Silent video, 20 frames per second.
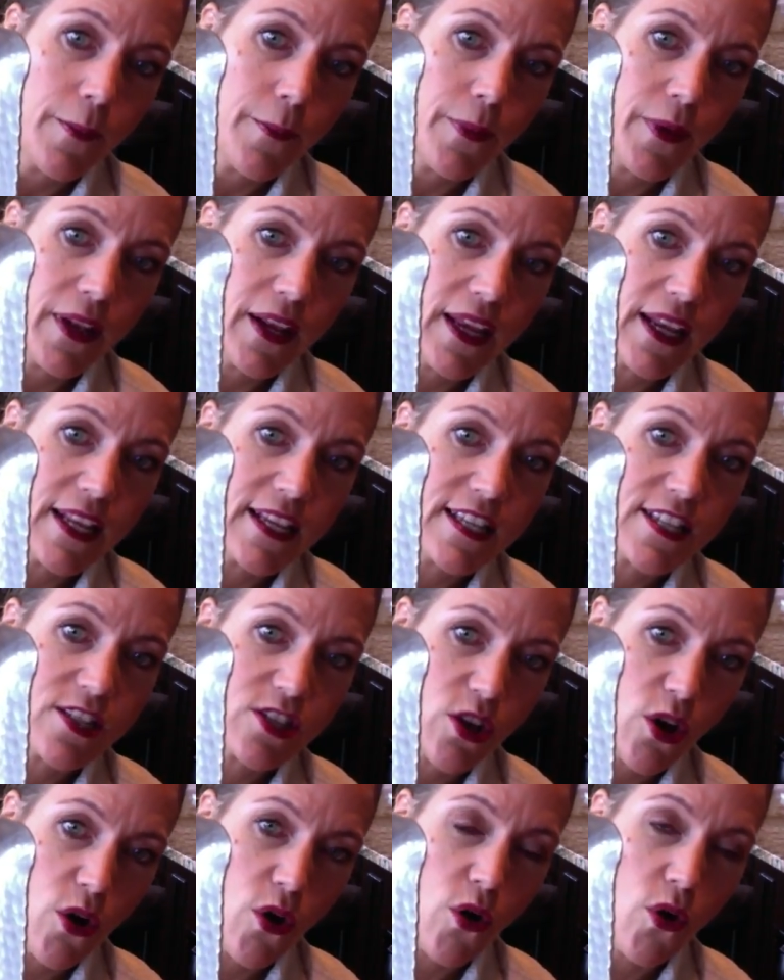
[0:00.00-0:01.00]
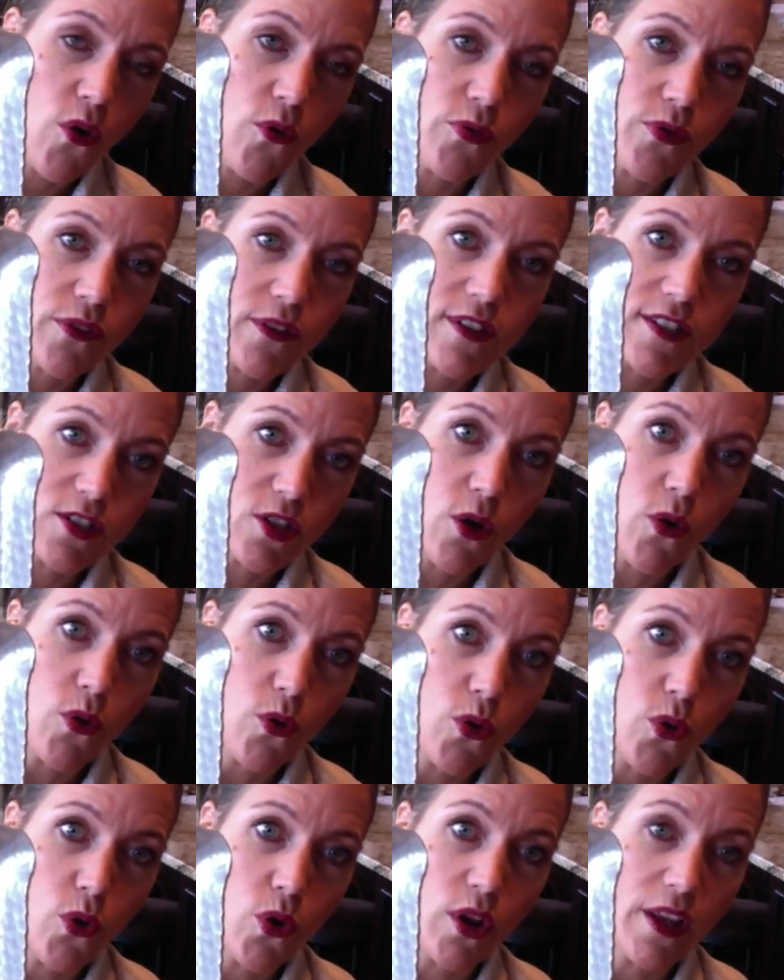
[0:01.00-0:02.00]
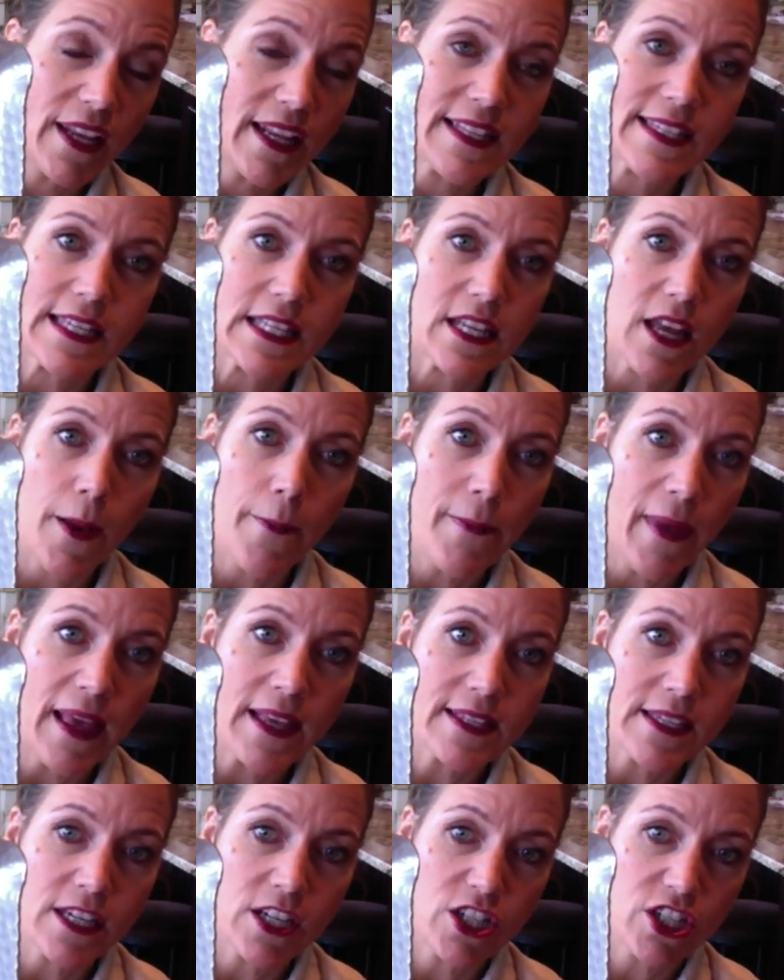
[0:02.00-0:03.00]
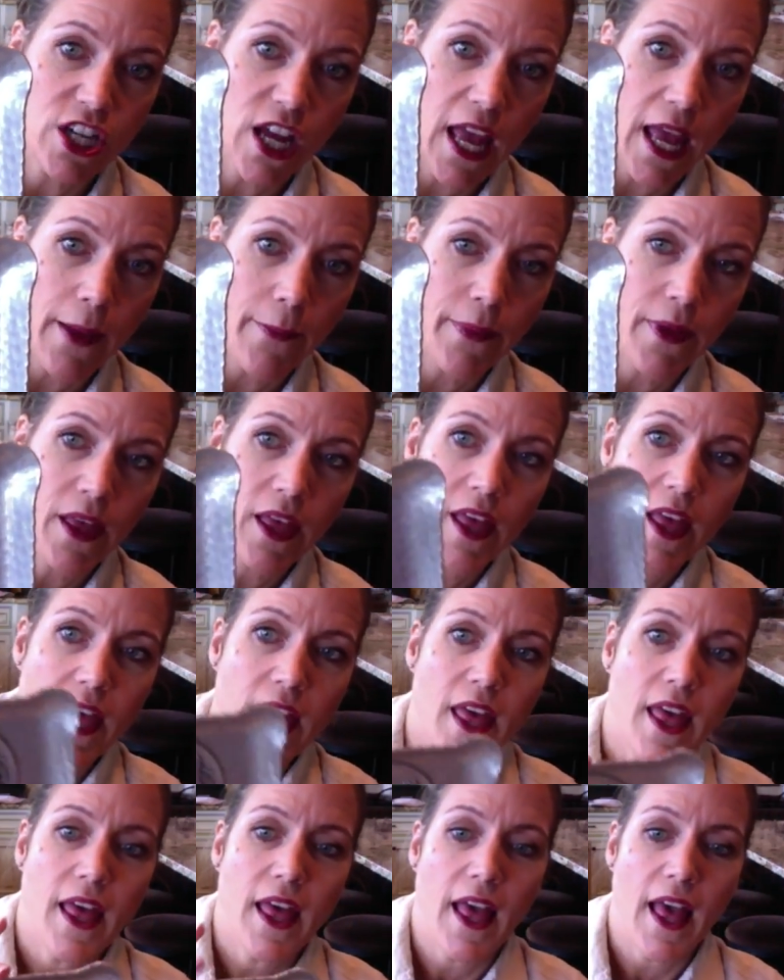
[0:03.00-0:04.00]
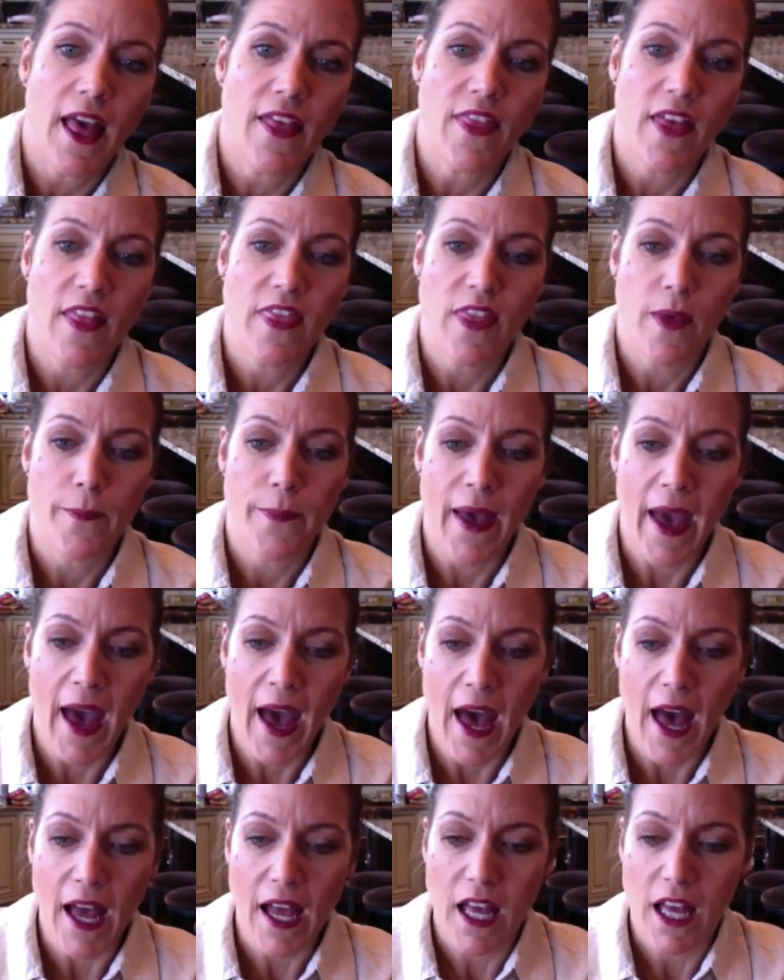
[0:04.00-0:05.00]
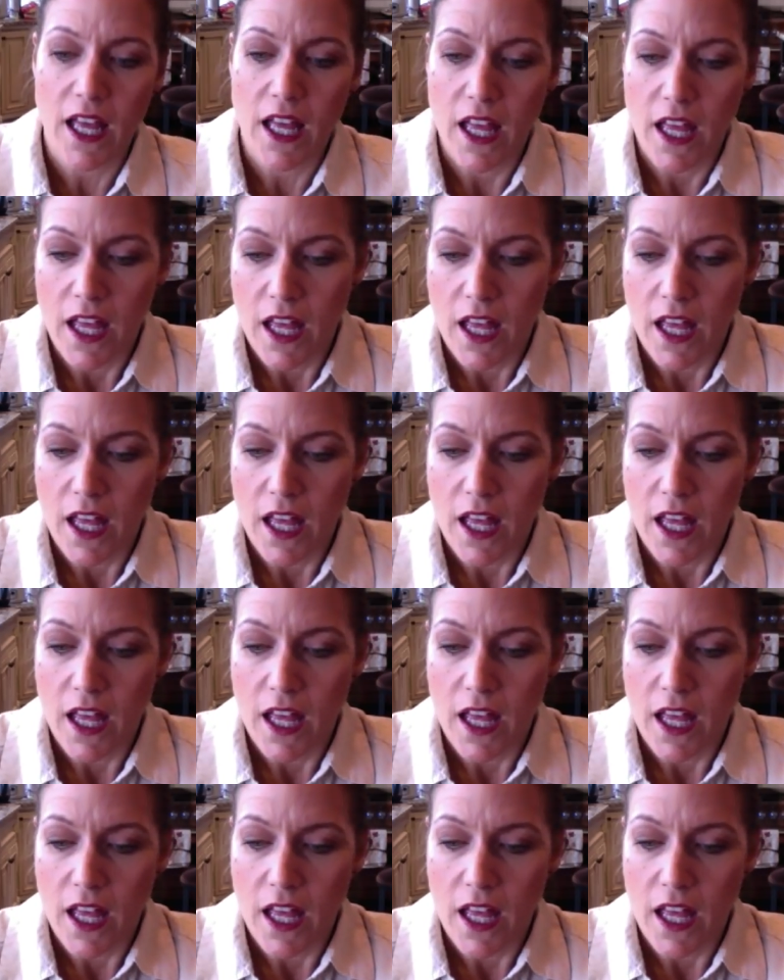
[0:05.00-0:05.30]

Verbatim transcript: but it is so, so cool. And it's in amazing shape. And then the back